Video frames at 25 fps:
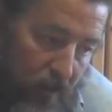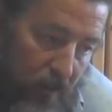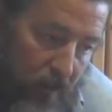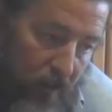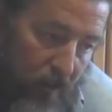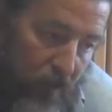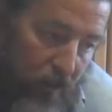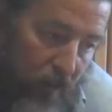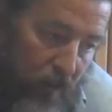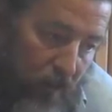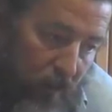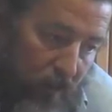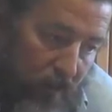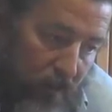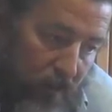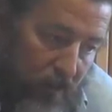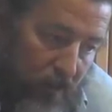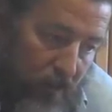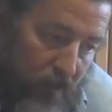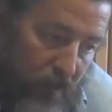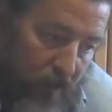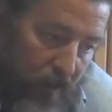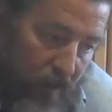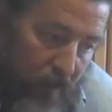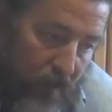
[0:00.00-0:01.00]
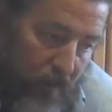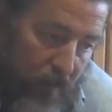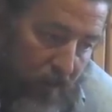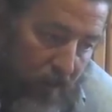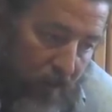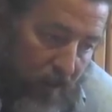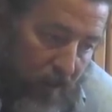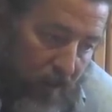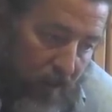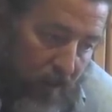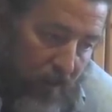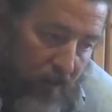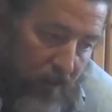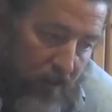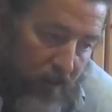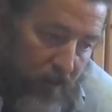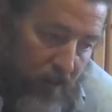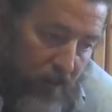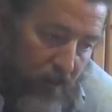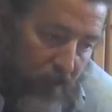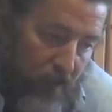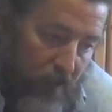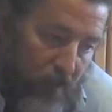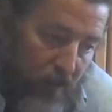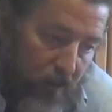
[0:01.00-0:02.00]
and then we planted some Cabernet and
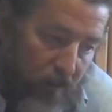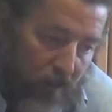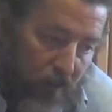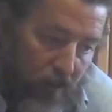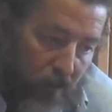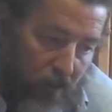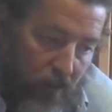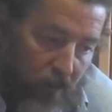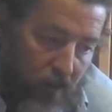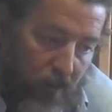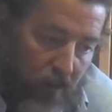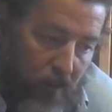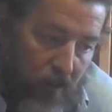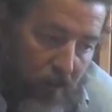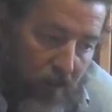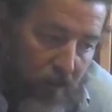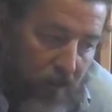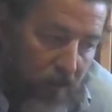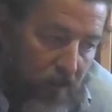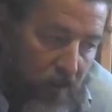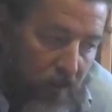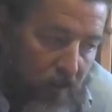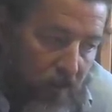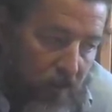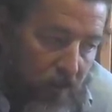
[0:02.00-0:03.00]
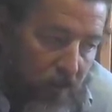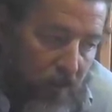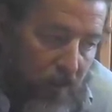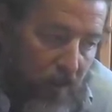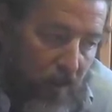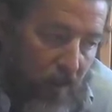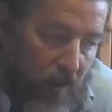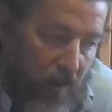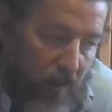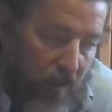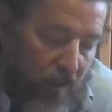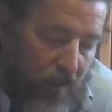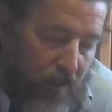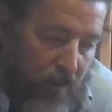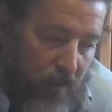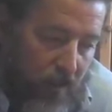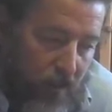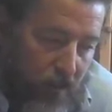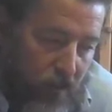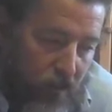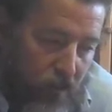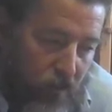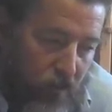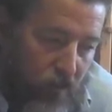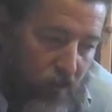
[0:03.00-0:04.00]
some Merlot. And
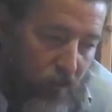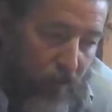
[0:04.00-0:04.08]
so the